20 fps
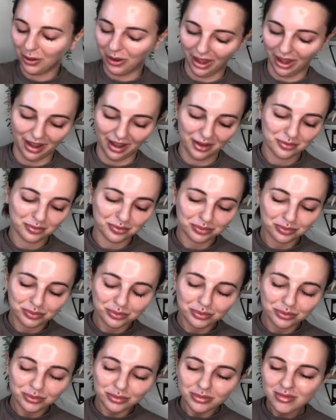Okay,
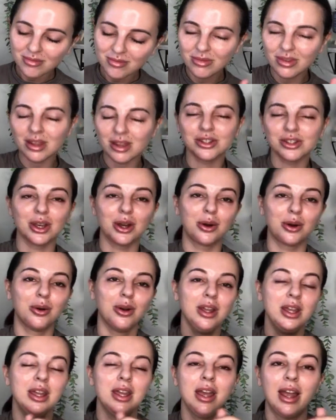so
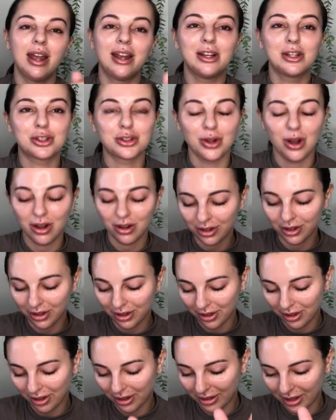a
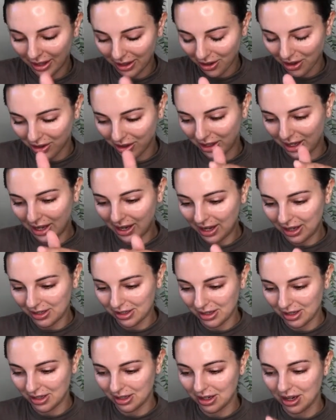stronger glycolic
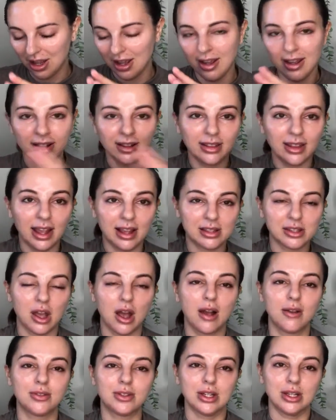acid less
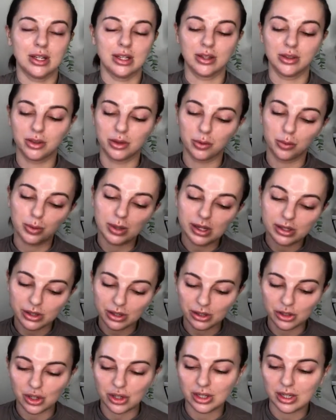often. The
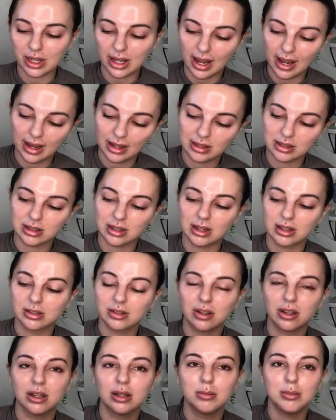research indicates that it's
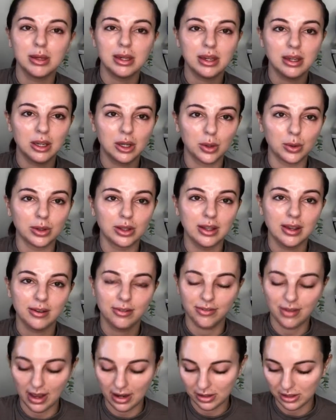gonna be equally
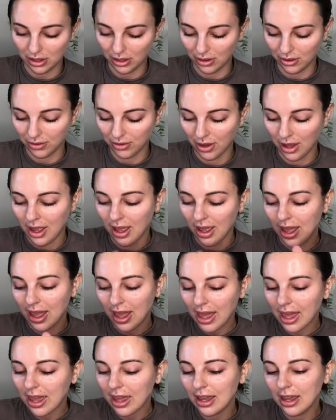effective
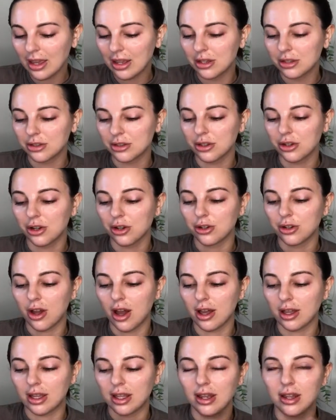and you're
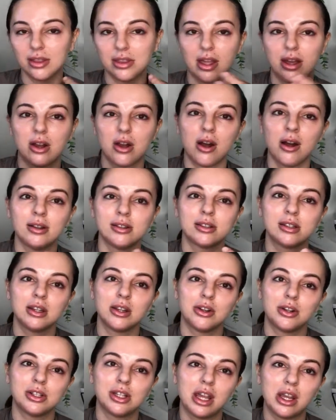not getting that constant
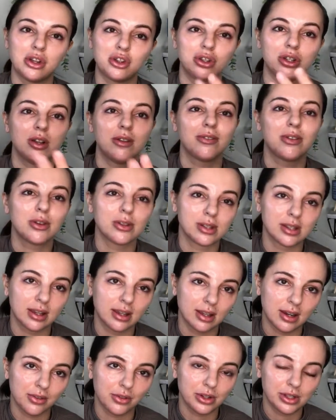irritation of using
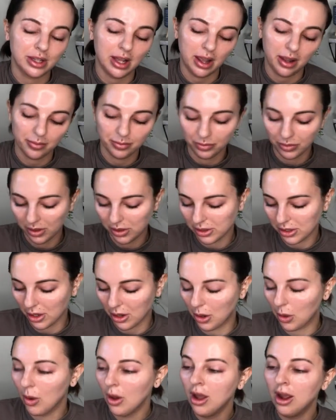it every day.
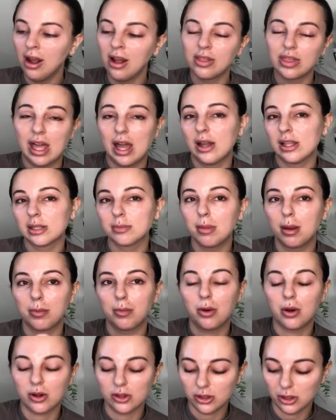So that's my
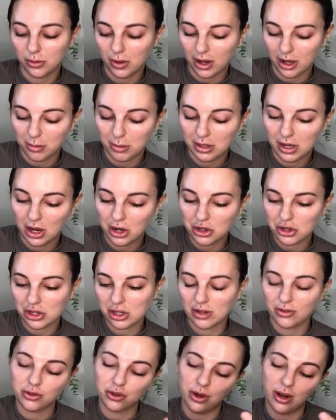personal recommendation
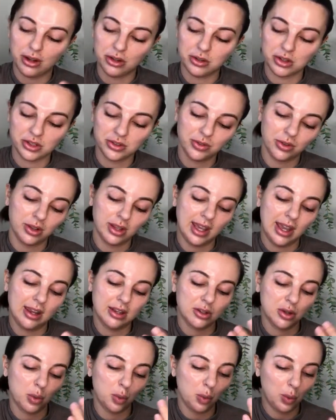of trying to
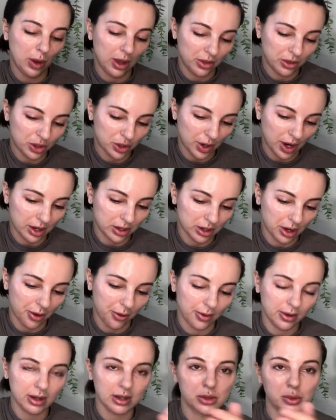exfoliate with
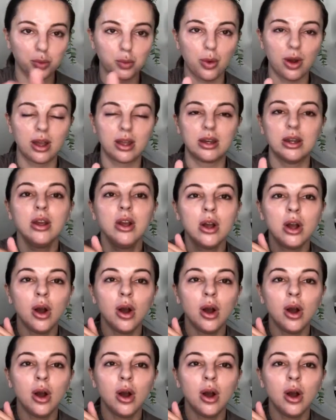tretinoin is one,